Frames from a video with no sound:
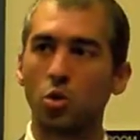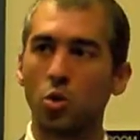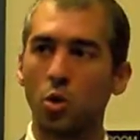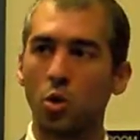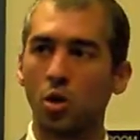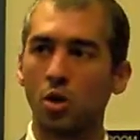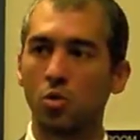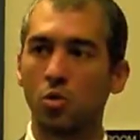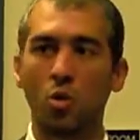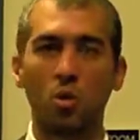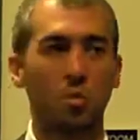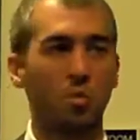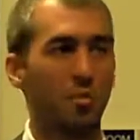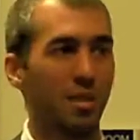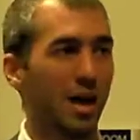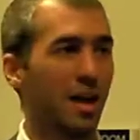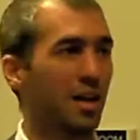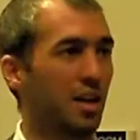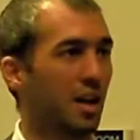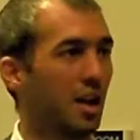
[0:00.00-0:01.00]
quote-unquote
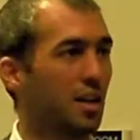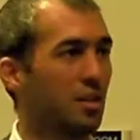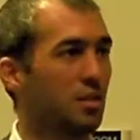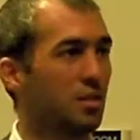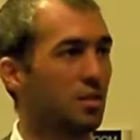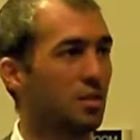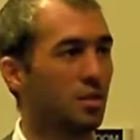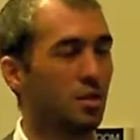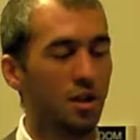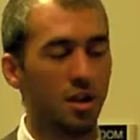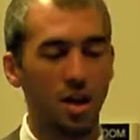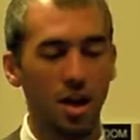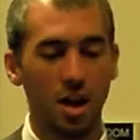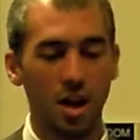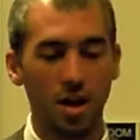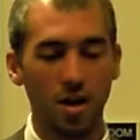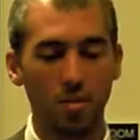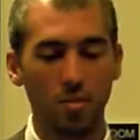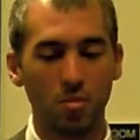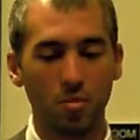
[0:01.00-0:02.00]
bad
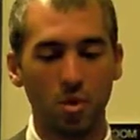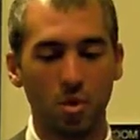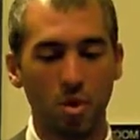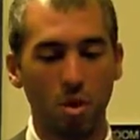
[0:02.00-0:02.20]
guys.